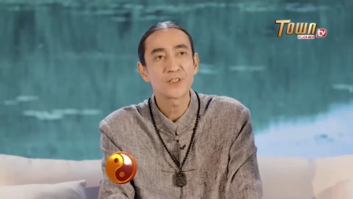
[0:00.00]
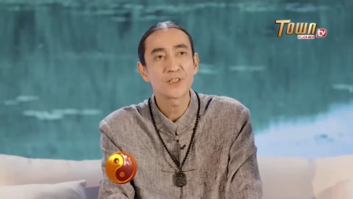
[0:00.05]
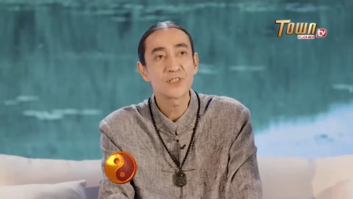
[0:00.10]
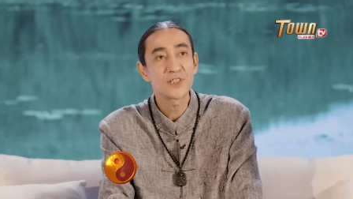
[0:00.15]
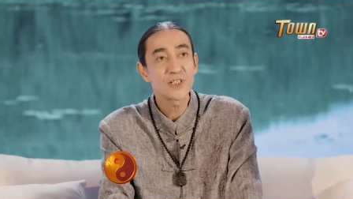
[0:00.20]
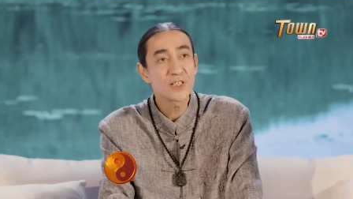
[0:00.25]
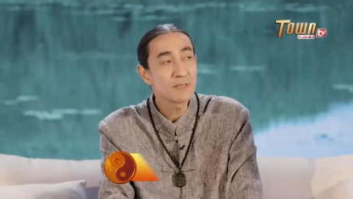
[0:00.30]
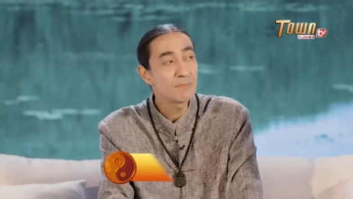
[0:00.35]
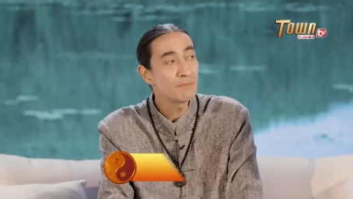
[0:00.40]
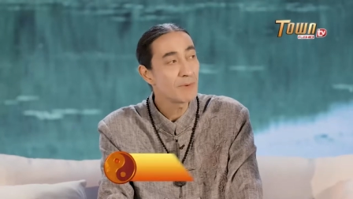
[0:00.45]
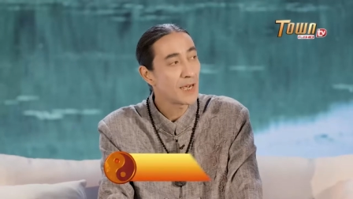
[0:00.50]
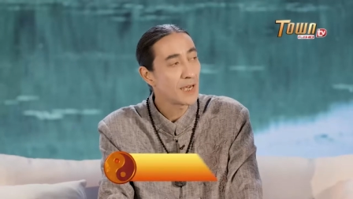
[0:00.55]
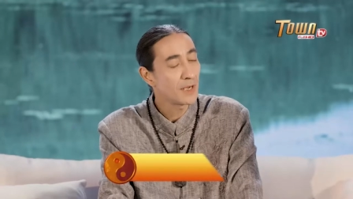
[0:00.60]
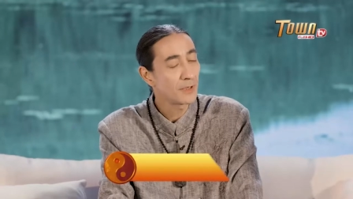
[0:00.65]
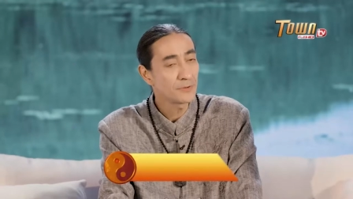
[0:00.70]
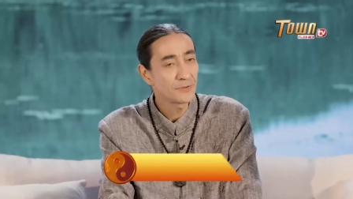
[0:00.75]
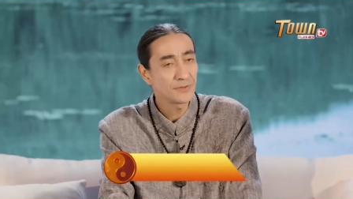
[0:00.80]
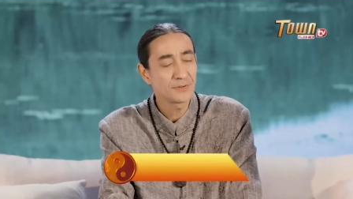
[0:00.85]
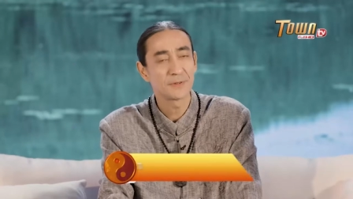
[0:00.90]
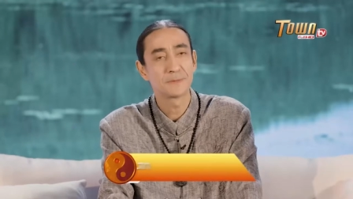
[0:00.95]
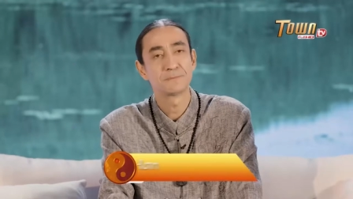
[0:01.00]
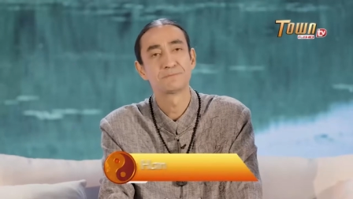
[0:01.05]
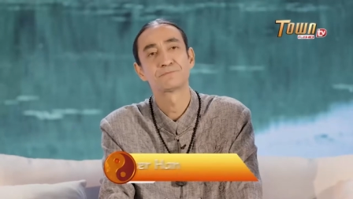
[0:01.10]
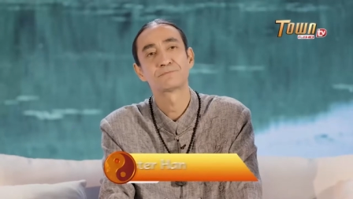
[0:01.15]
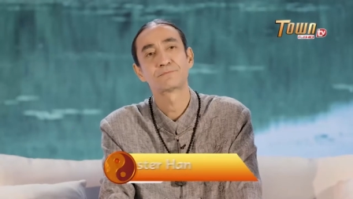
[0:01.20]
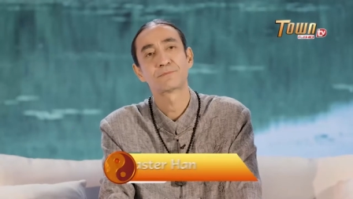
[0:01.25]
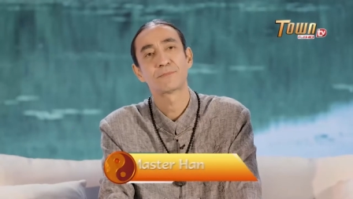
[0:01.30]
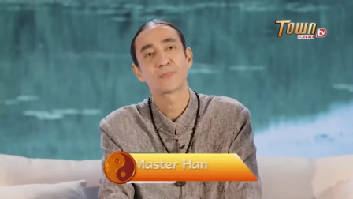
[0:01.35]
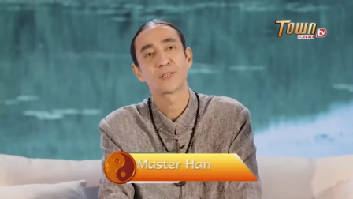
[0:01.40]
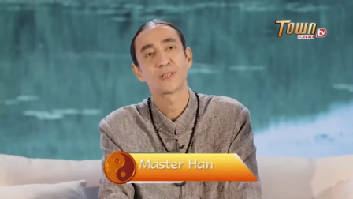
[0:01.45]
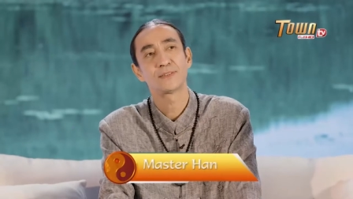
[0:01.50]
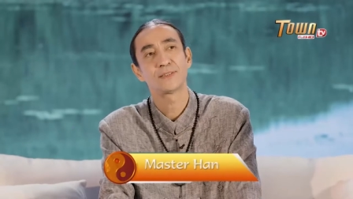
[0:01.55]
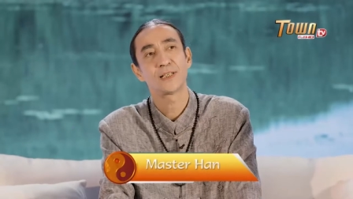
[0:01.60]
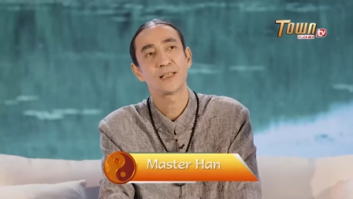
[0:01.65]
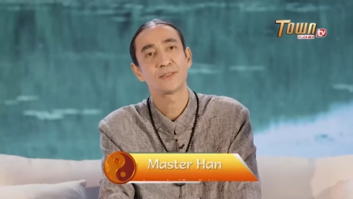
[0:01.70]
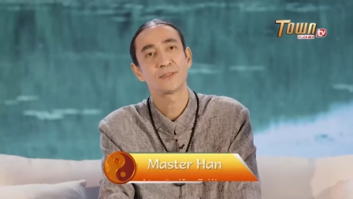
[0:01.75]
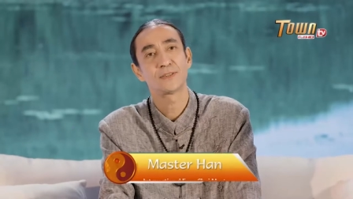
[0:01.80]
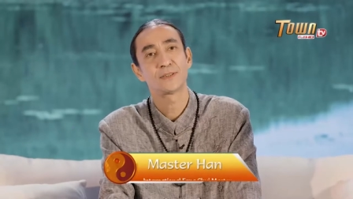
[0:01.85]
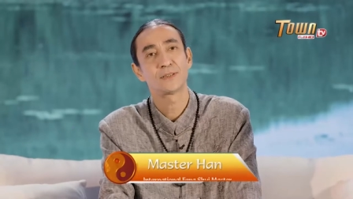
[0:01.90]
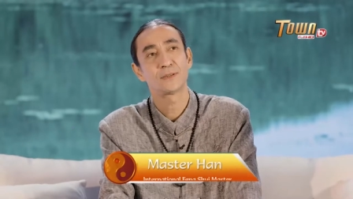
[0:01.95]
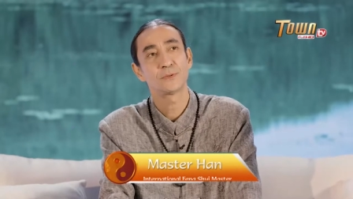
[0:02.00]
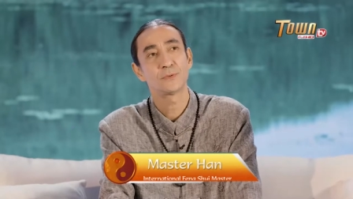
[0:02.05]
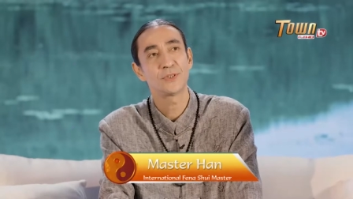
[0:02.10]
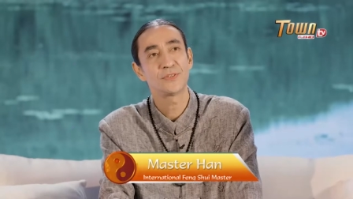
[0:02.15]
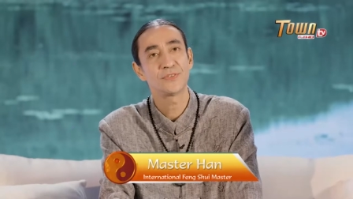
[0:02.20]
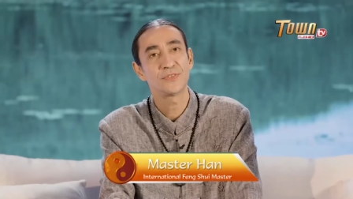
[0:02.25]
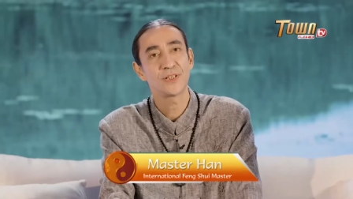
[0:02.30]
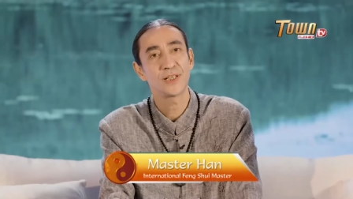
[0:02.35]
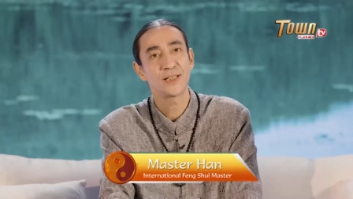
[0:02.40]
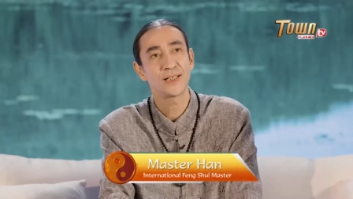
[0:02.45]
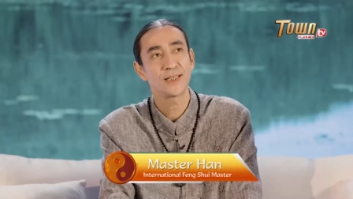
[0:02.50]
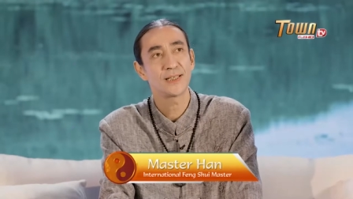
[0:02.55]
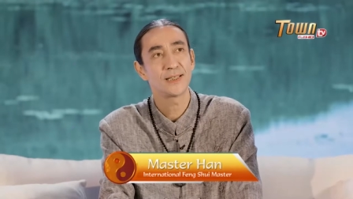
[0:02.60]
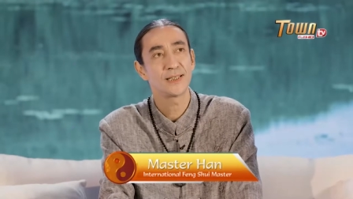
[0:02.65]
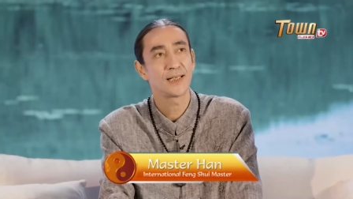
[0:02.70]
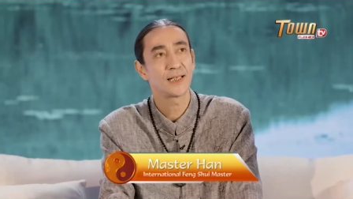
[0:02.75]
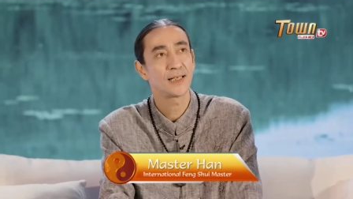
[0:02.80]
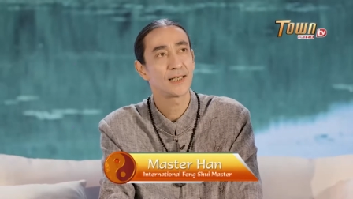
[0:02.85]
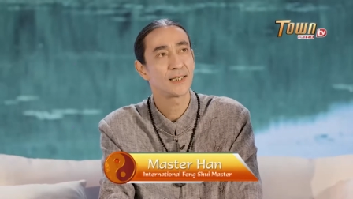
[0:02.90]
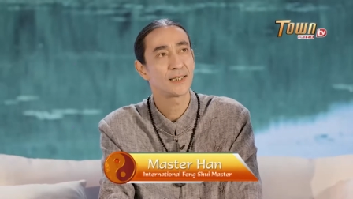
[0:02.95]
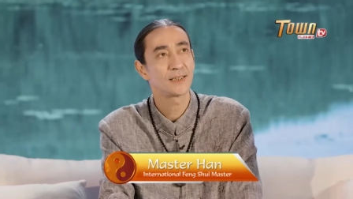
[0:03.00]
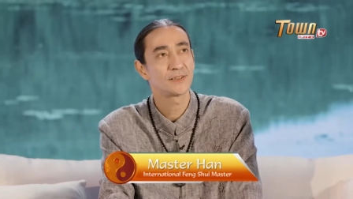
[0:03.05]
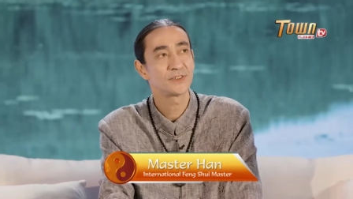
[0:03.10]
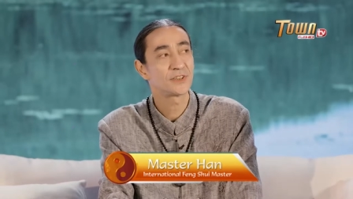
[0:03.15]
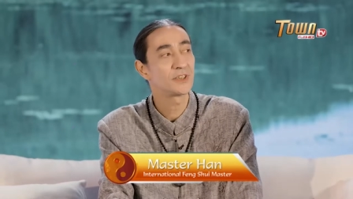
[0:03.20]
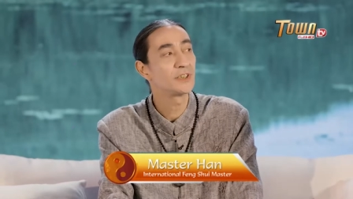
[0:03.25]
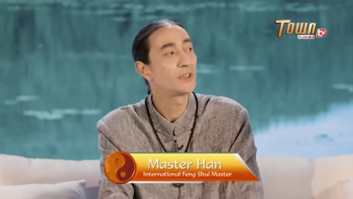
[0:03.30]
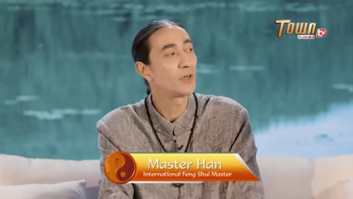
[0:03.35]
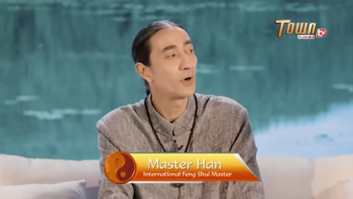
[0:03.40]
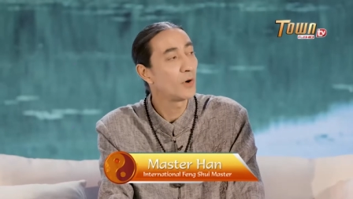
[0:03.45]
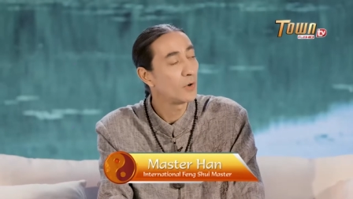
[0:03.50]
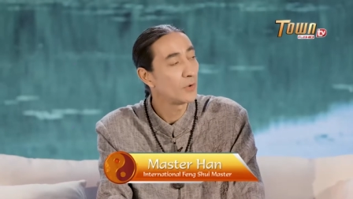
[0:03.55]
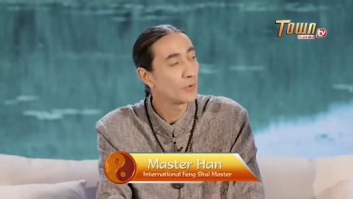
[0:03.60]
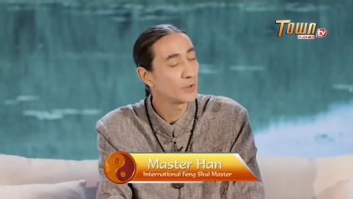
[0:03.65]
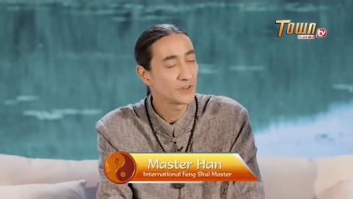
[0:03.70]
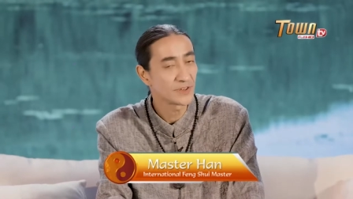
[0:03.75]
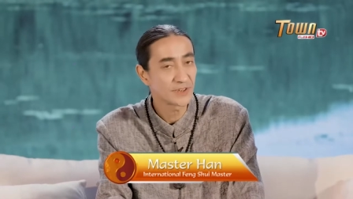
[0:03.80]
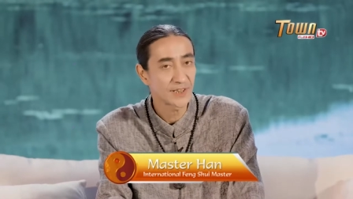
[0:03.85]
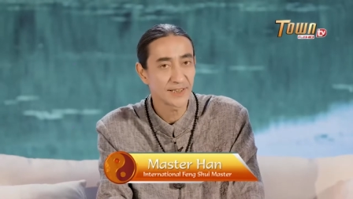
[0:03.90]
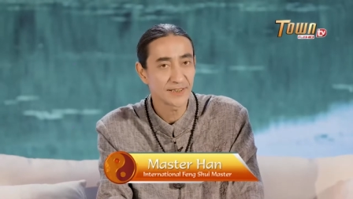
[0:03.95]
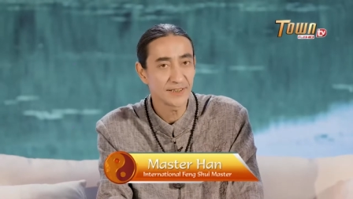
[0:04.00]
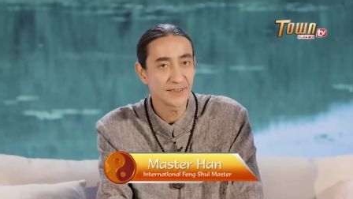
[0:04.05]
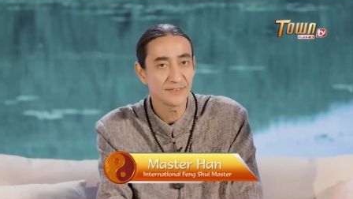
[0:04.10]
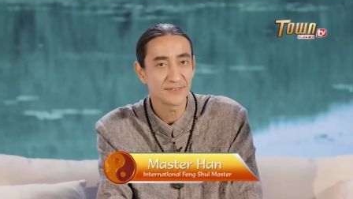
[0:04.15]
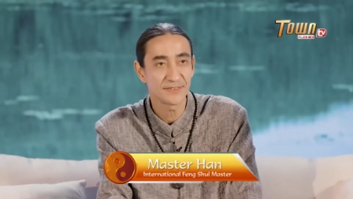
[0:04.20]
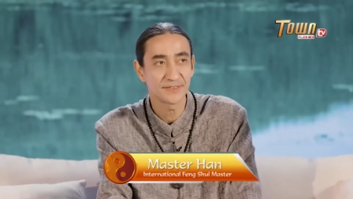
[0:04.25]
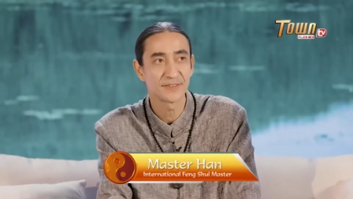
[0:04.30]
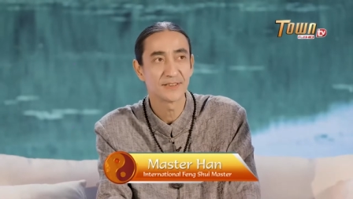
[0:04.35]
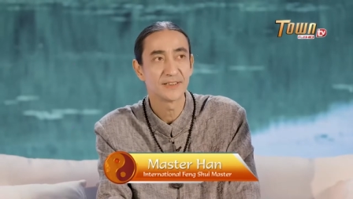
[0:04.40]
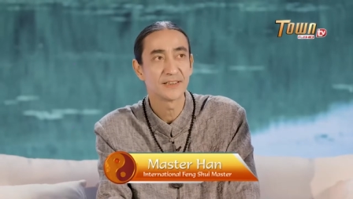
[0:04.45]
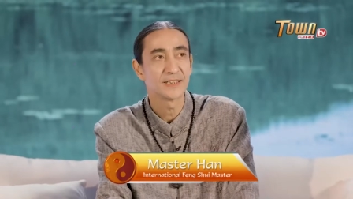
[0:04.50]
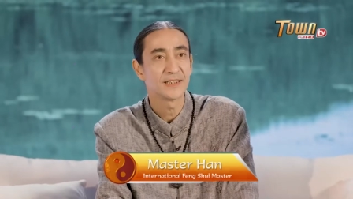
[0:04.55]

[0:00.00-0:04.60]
The qi mouth that we say qi kou in Chinese